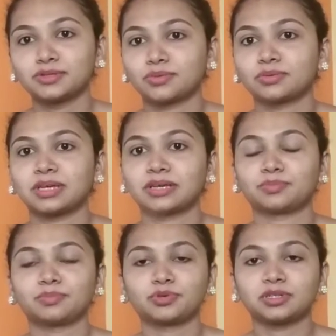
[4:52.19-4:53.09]
so they can
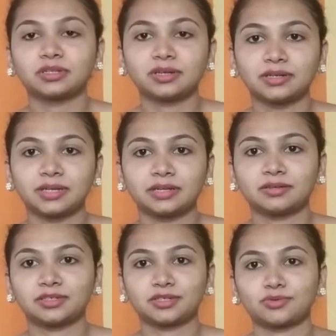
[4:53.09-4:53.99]
put it in a
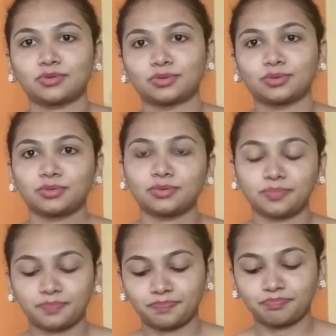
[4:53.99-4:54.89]
container just not to
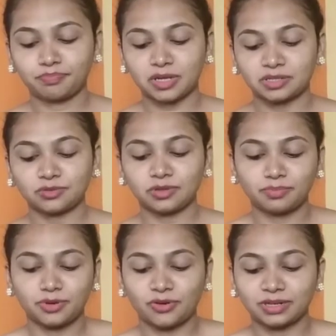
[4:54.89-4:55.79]
pass on the
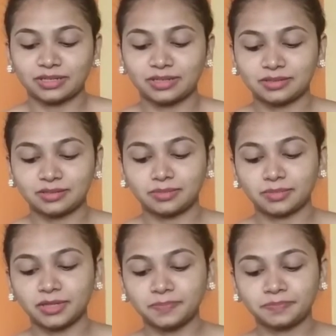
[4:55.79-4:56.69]
impurities or
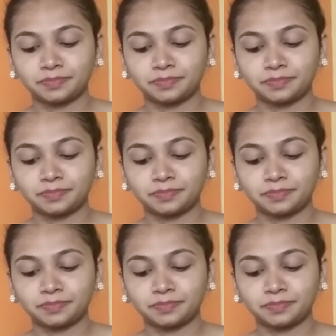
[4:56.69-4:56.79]
something.